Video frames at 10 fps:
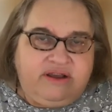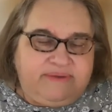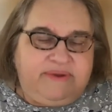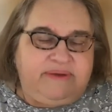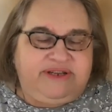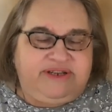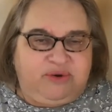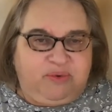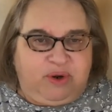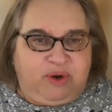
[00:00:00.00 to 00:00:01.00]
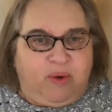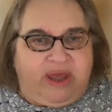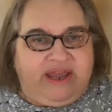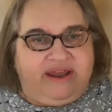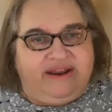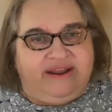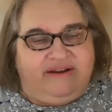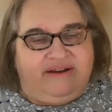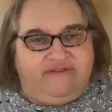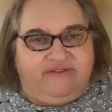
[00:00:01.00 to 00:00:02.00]
sometimes there's a
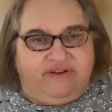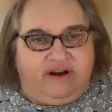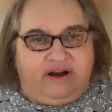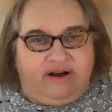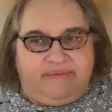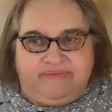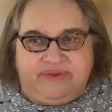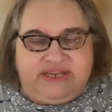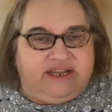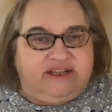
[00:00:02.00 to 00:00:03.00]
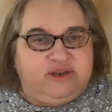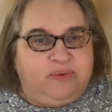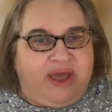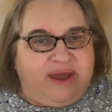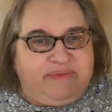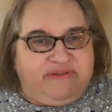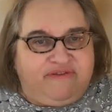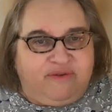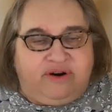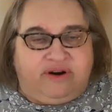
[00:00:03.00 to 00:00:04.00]
reawakening of um, skills we had
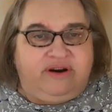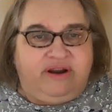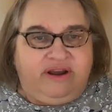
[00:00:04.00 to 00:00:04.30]
before